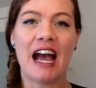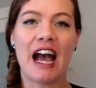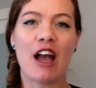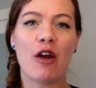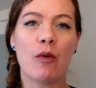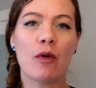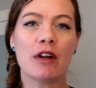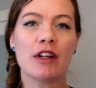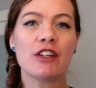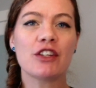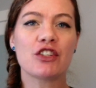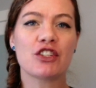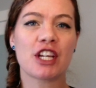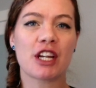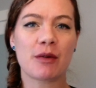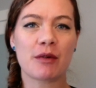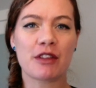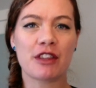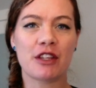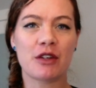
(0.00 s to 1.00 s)
I wanted to
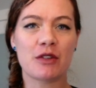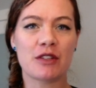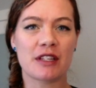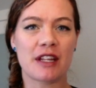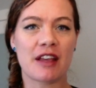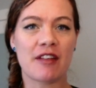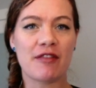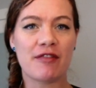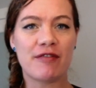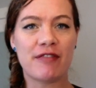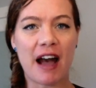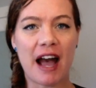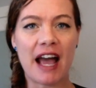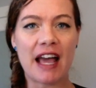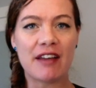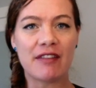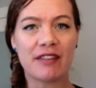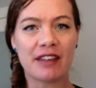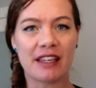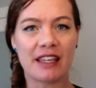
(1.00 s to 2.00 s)
share with you today
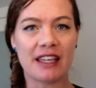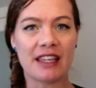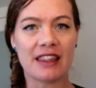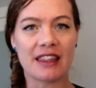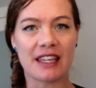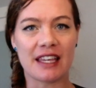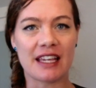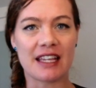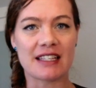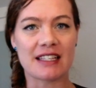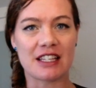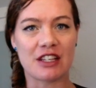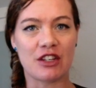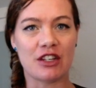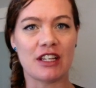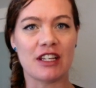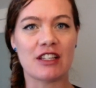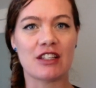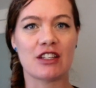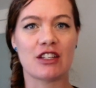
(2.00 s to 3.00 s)
5 key things that you
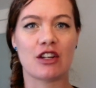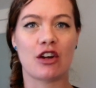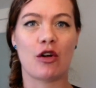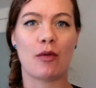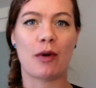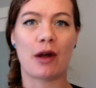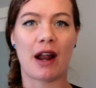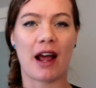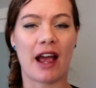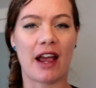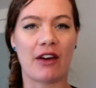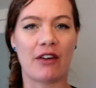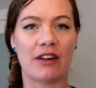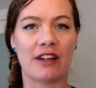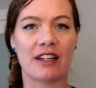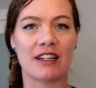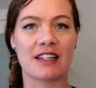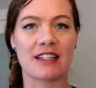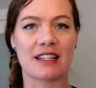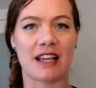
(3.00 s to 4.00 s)
need to know about
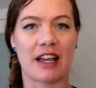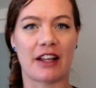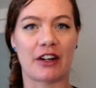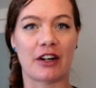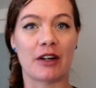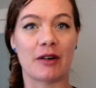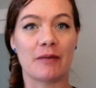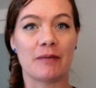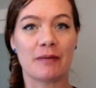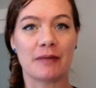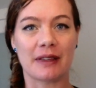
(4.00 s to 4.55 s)
hiring a designer.